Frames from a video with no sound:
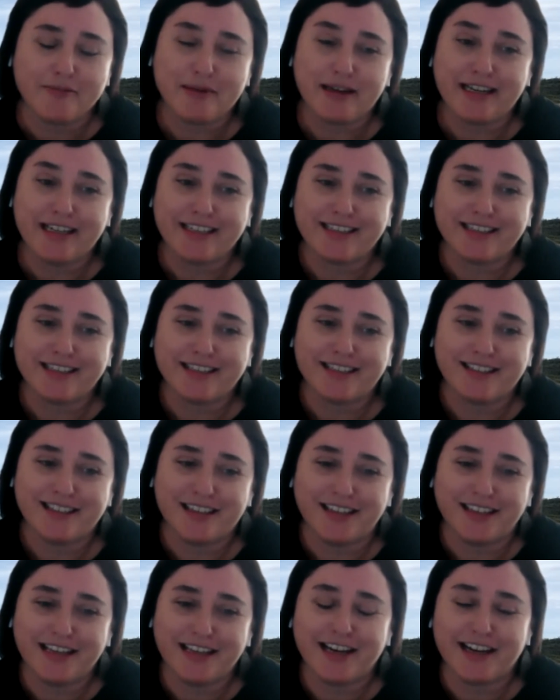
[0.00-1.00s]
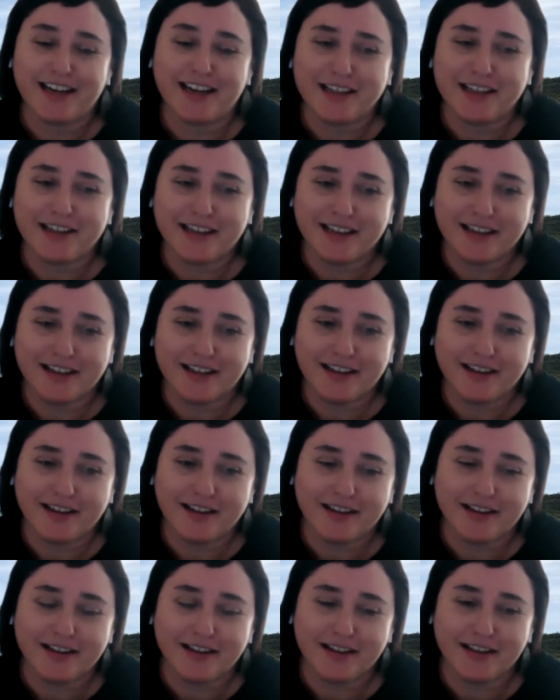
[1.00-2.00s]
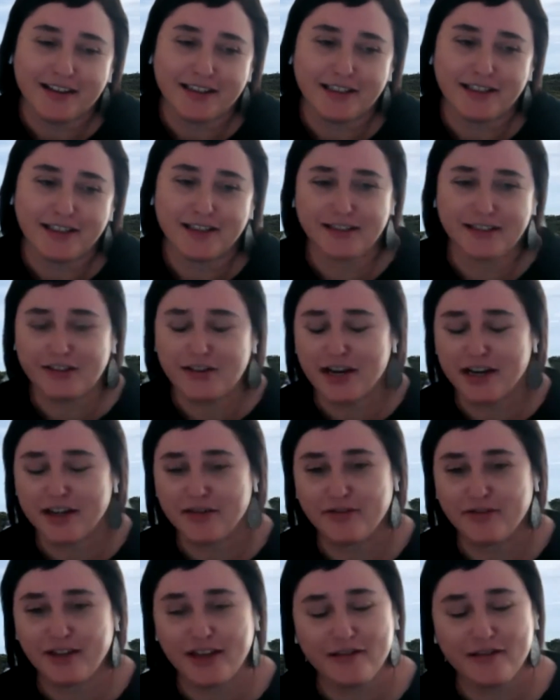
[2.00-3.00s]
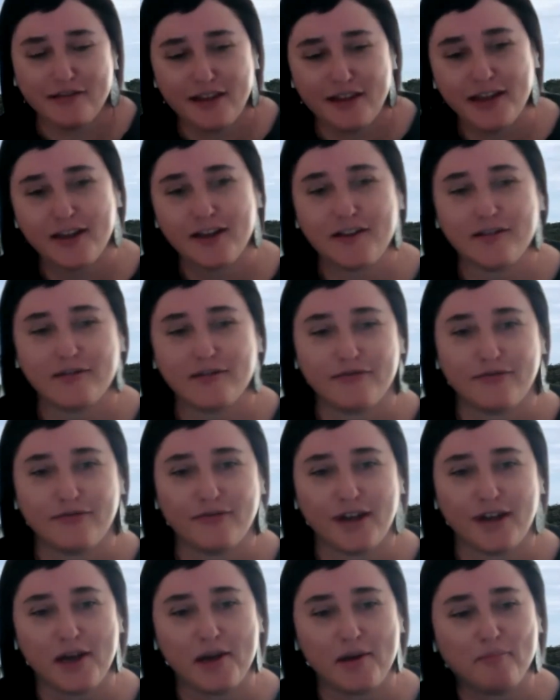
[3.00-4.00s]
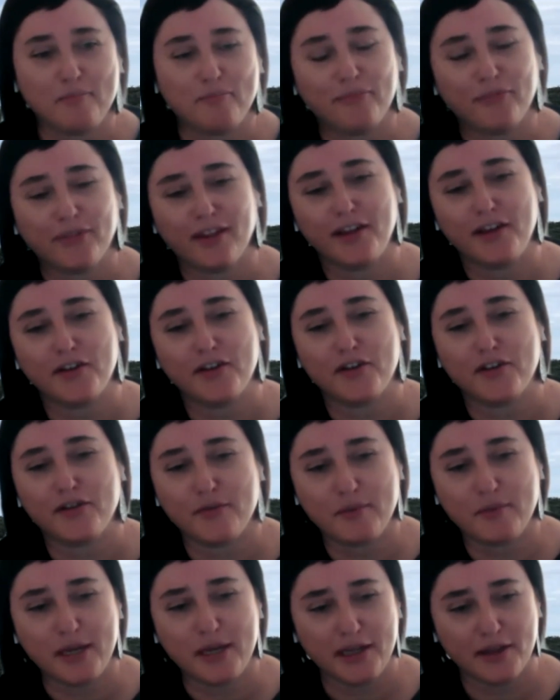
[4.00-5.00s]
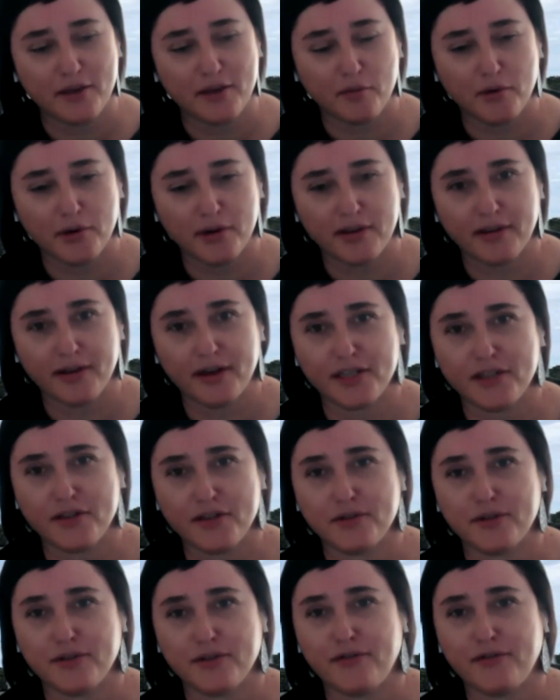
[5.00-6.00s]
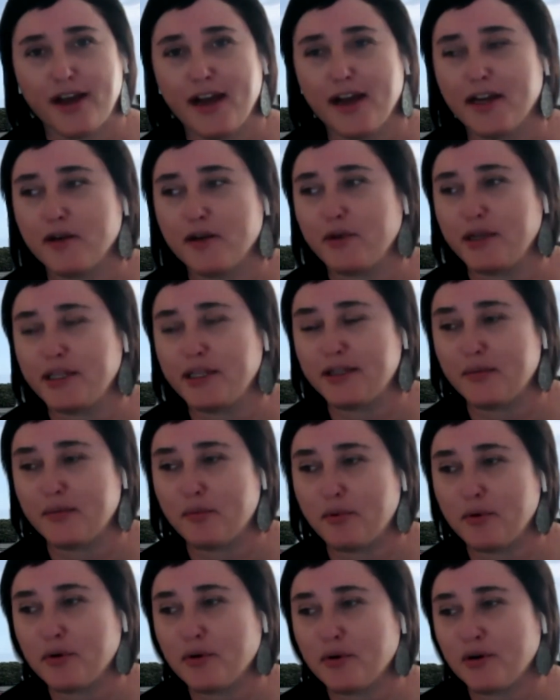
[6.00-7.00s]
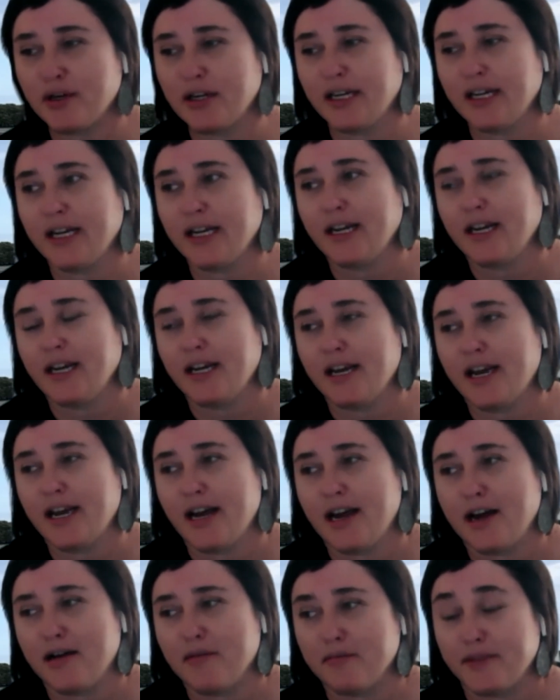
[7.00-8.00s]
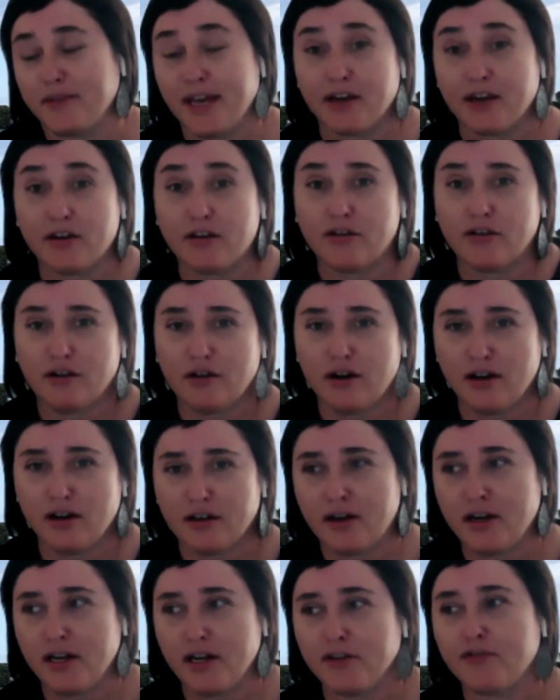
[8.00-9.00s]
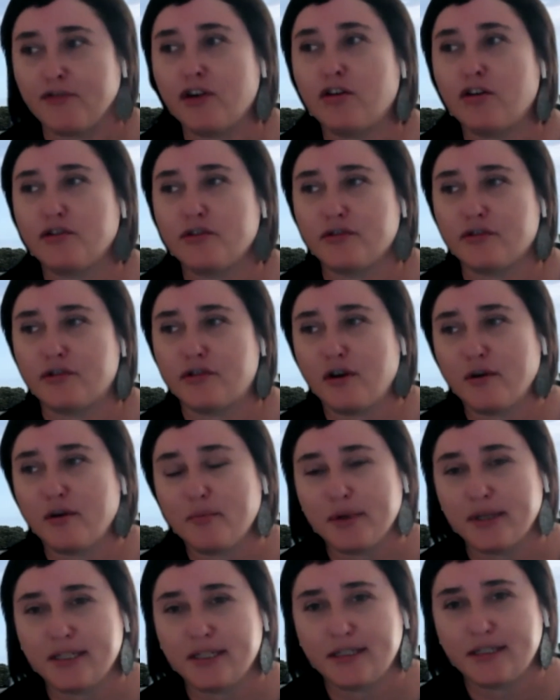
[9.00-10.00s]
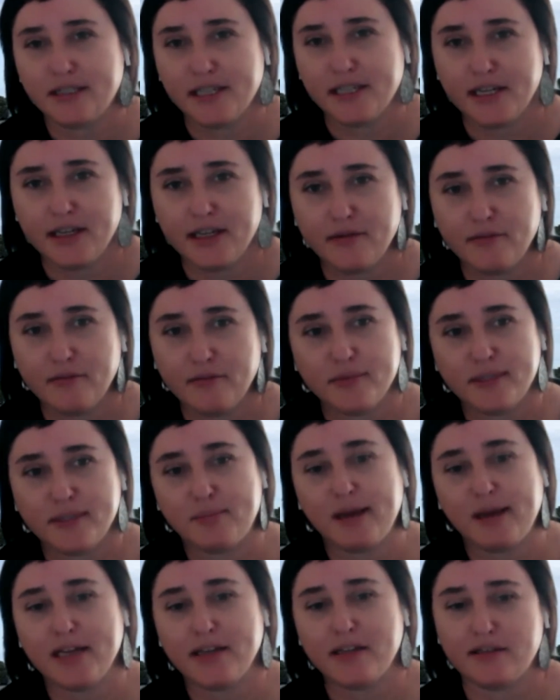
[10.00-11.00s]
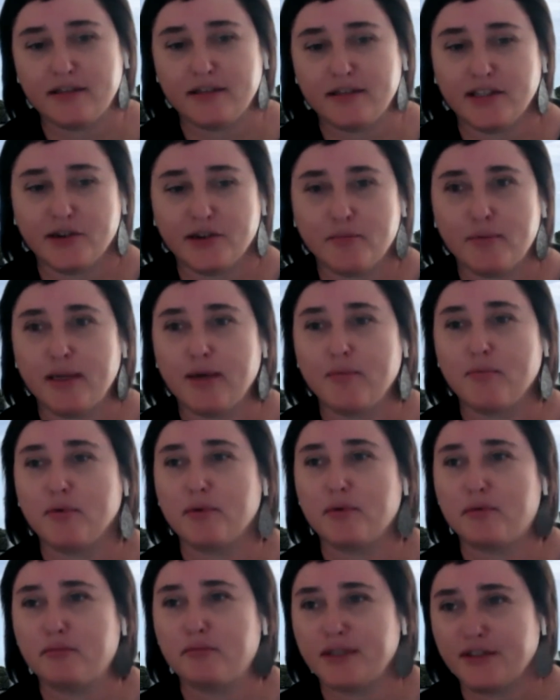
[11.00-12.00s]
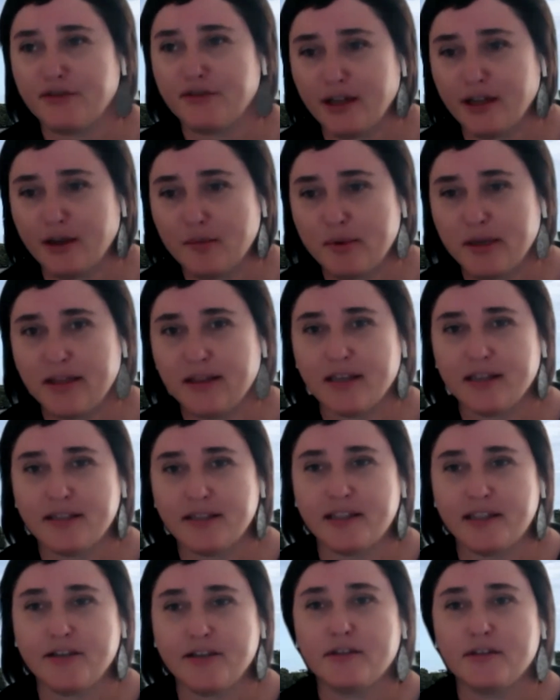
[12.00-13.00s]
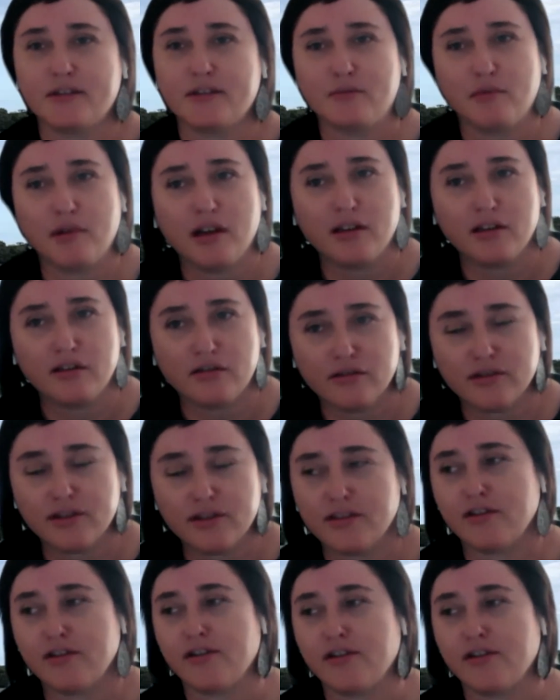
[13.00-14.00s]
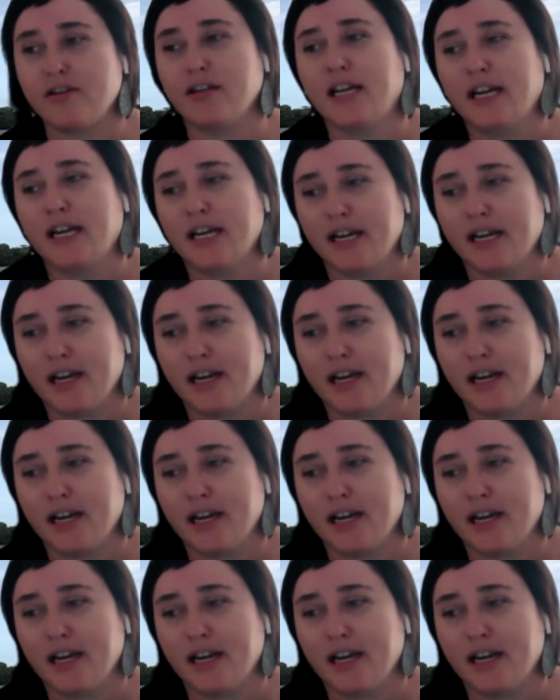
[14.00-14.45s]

I mean, I think it's kind of that thing of, for me in the work that I do, of how do we support that kind of cultural competency space, people developing their skills while also